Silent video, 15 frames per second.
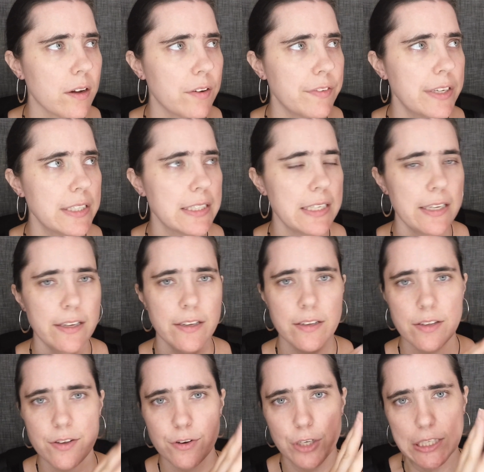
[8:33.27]

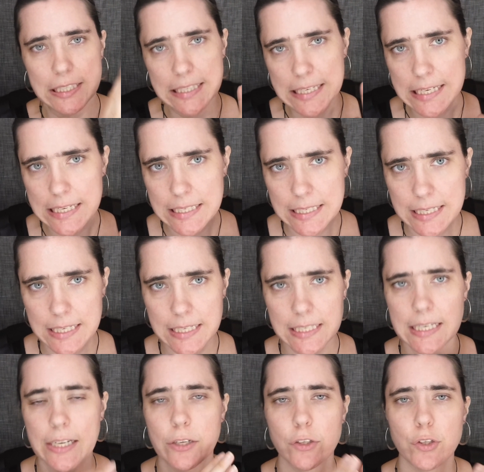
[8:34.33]
obviously your season
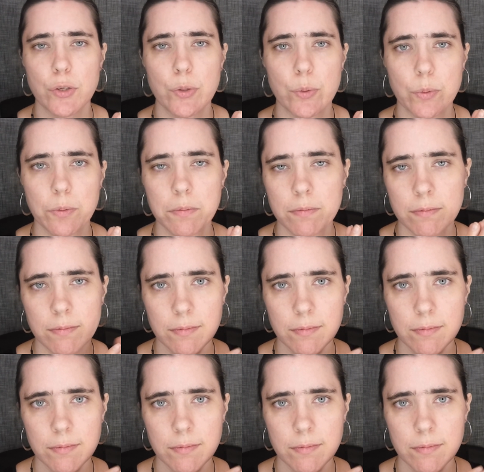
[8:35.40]
tells you